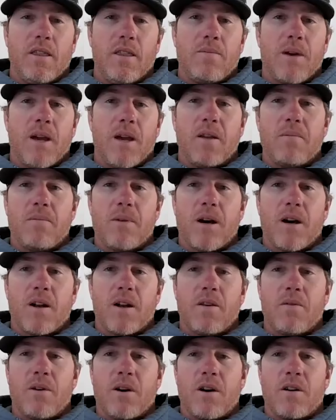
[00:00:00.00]
the main
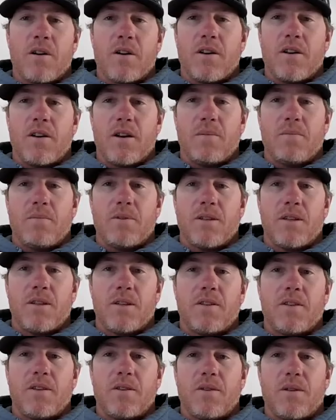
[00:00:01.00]
body water it dumps
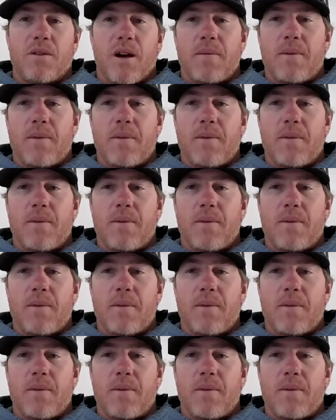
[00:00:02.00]
into.